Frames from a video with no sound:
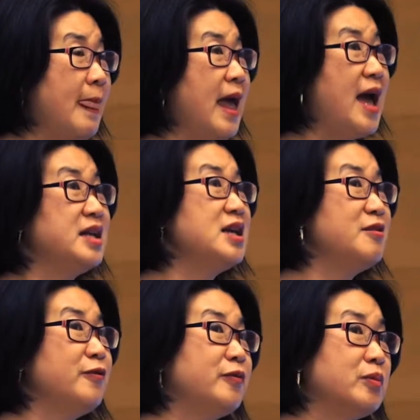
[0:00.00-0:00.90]
And
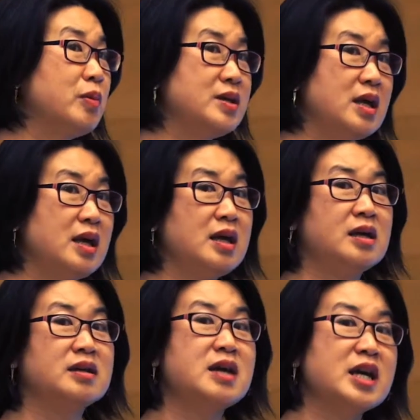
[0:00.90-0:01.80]
if, when they
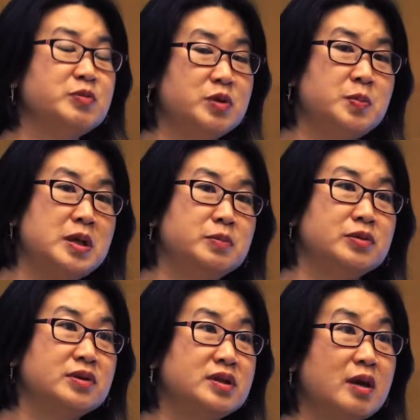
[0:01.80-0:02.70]
connect with people
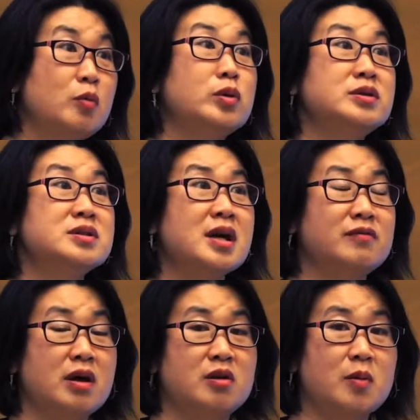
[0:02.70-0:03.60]
that they wouldn't have
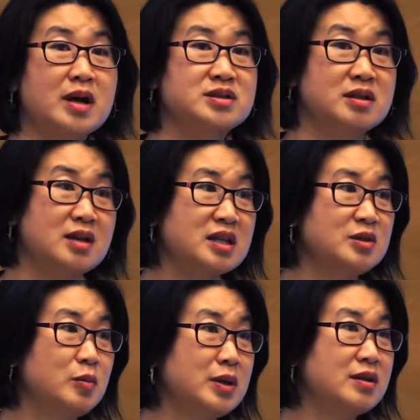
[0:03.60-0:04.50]
otherwise
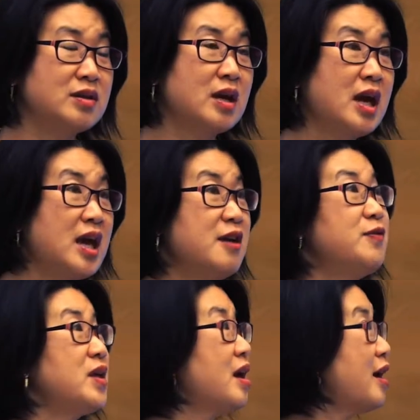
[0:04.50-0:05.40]
connected with, if
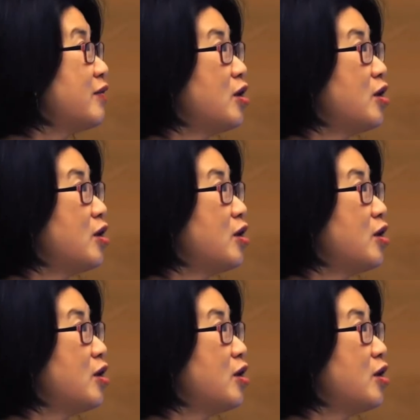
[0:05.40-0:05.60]
they have the